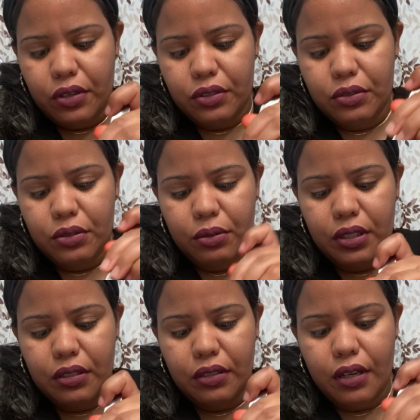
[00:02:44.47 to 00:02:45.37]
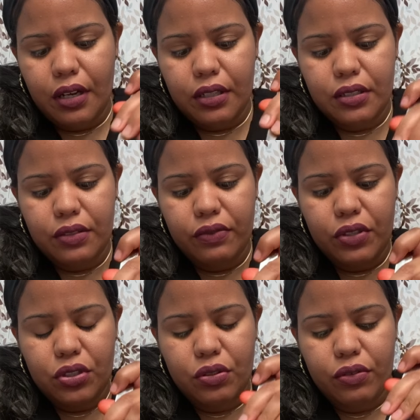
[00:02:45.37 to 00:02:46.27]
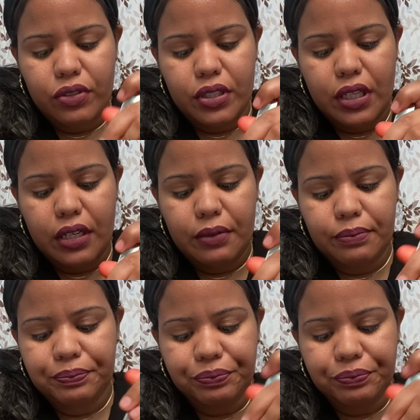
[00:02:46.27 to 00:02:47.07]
You don't need a lot, because eventually over time,